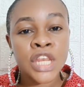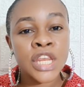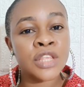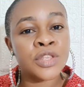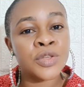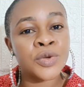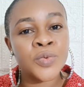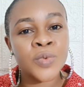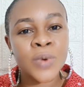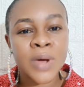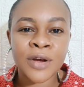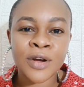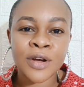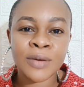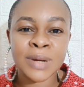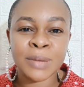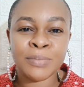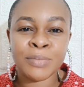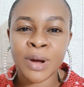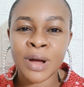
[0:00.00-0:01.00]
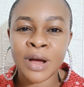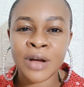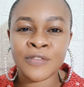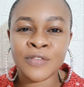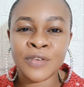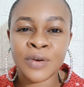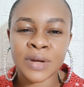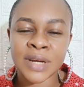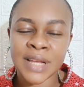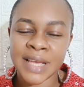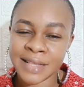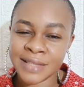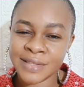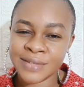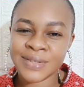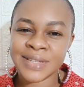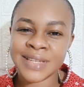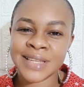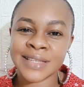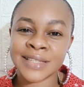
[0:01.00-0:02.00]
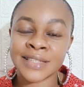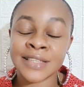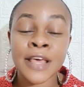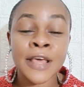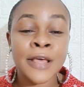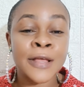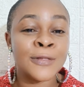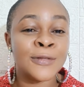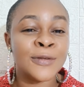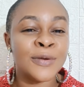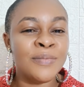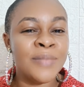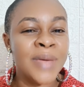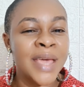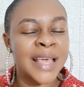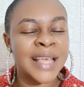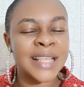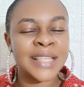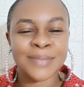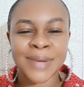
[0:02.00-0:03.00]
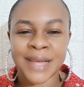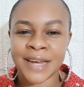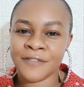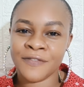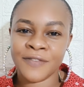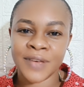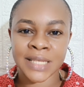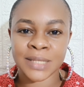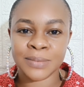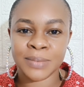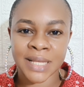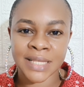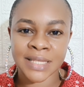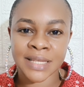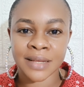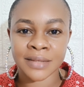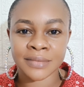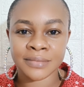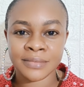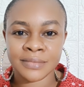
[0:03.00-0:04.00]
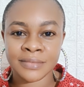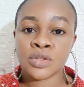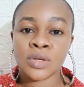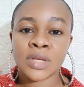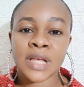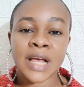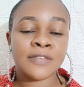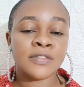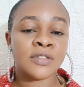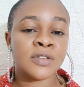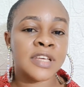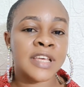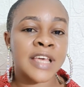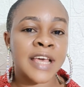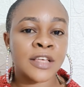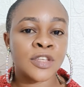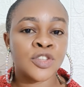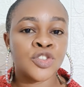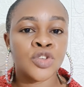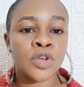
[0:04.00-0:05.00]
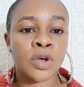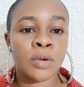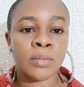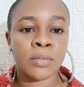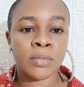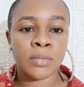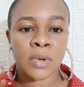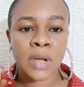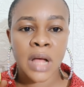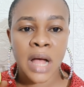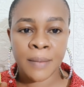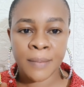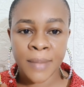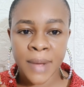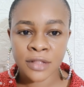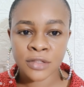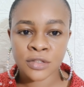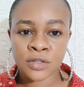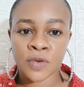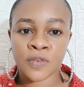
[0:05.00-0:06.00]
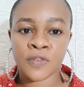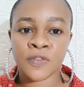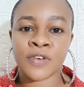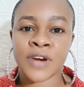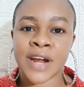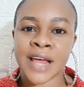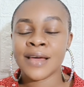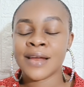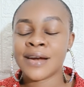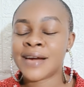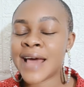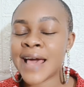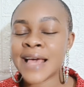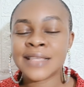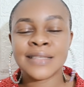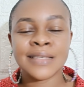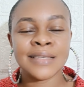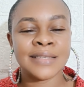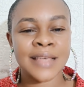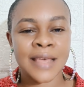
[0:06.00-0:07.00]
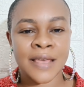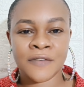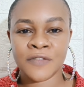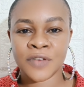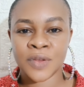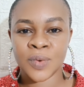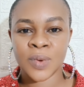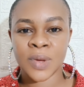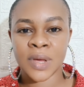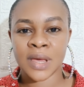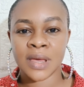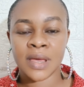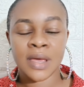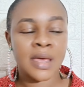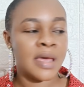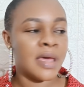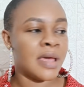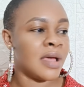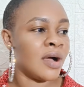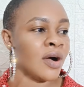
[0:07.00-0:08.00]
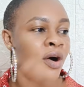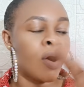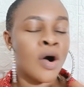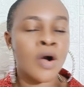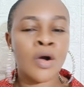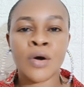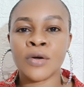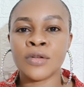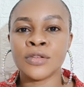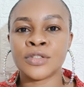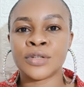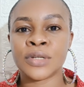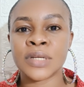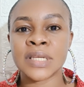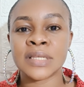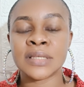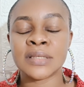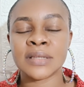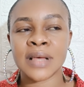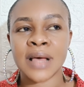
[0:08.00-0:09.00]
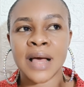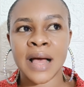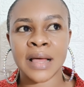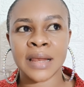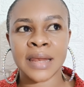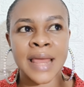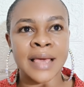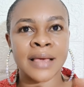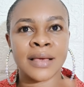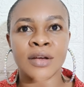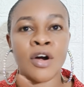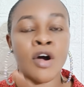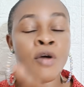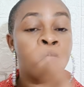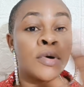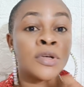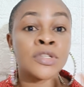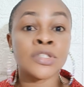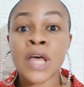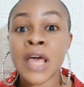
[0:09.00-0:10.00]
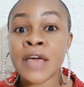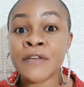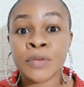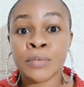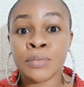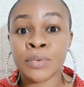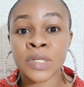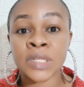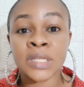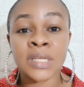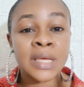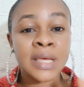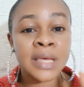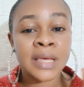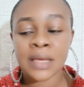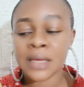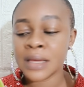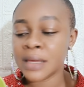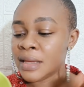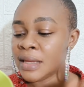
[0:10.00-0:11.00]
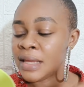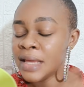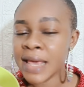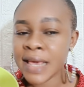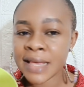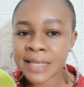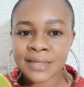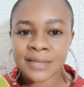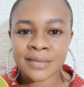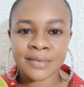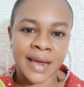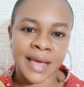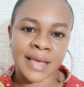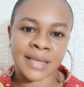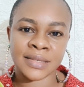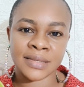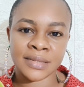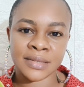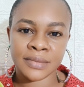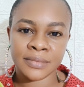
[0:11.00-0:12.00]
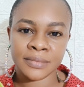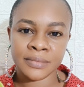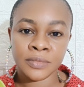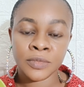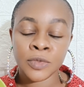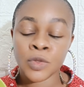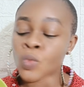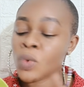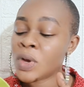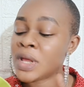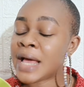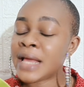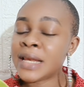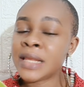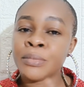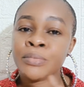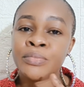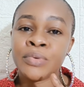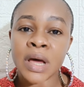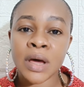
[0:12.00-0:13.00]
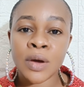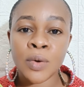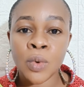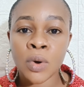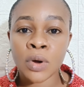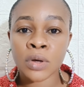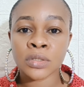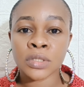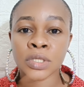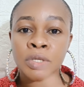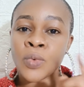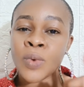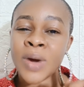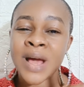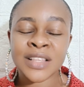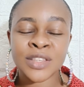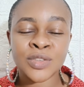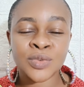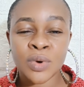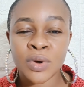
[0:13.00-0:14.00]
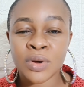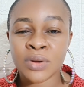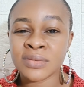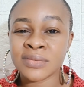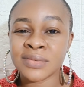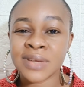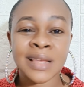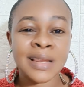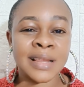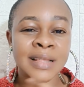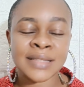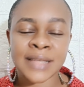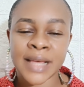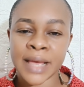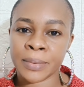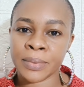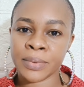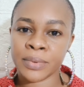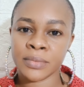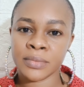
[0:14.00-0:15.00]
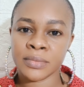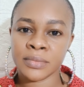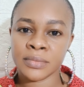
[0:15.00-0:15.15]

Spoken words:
Need to welcome the power of God into this to make it manifest better. So you have to get some amount of rice. Rice is everywhere. All countries, are like almost everybody, eats rice. Whether the brown one, the white one, any type.